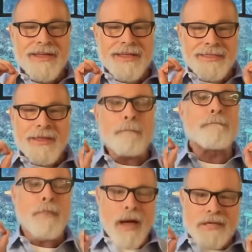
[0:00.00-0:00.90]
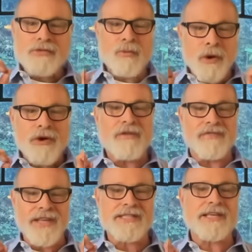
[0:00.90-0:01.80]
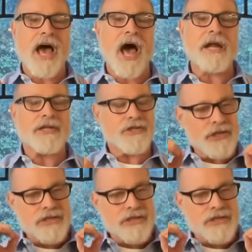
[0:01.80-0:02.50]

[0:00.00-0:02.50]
The buzzword of this cottage is